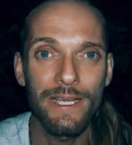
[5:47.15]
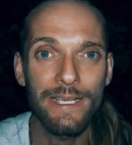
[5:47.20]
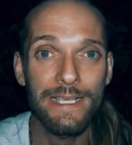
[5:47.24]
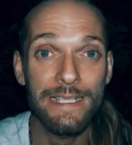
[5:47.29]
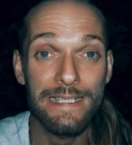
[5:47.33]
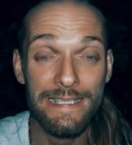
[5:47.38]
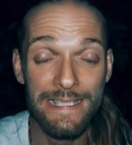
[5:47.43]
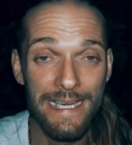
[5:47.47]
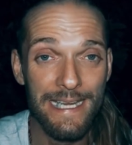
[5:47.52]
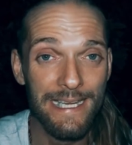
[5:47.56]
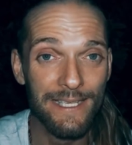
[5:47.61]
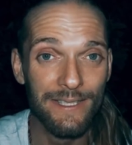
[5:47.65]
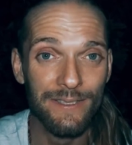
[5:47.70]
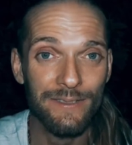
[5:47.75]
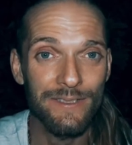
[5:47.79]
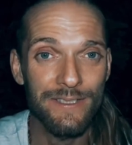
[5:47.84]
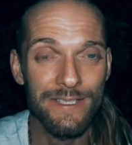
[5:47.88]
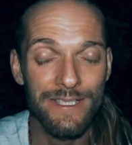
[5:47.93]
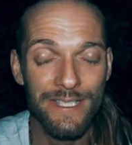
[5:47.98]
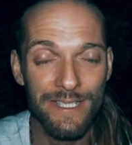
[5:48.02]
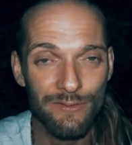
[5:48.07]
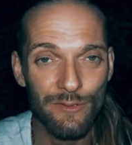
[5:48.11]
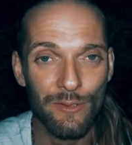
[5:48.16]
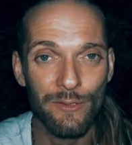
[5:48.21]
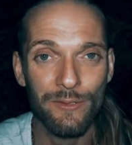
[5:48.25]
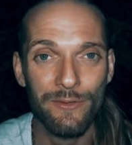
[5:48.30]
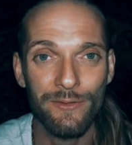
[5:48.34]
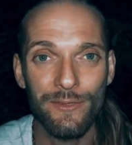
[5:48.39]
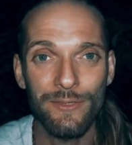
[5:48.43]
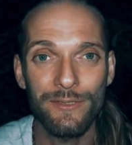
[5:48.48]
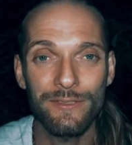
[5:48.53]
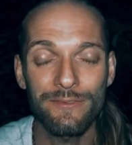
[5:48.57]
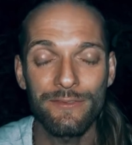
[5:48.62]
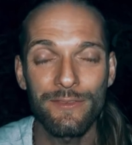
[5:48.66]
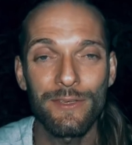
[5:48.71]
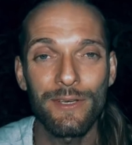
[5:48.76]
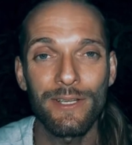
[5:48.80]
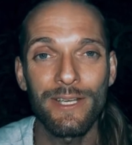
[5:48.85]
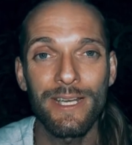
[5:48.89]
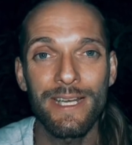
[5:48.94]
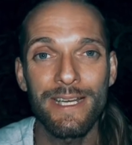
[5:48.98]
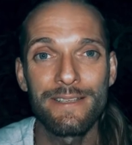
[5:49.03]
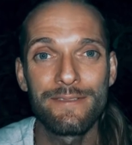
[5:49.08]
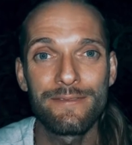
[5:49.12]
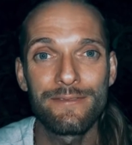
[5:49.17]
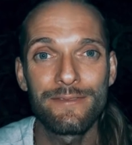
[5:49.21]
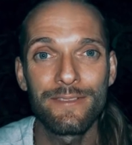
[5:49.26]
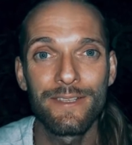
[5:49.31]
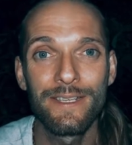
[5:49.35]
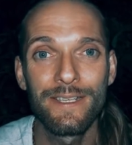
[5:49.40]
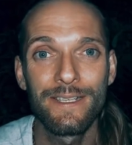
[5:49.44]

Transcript: can take zero thought for your life.